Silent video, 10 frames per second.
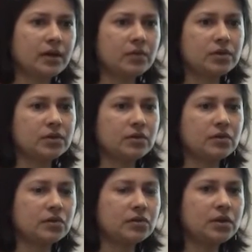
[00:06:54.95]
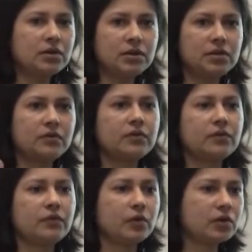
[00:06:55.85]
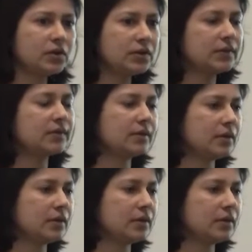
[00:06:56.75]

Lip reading: with a slightly different focus.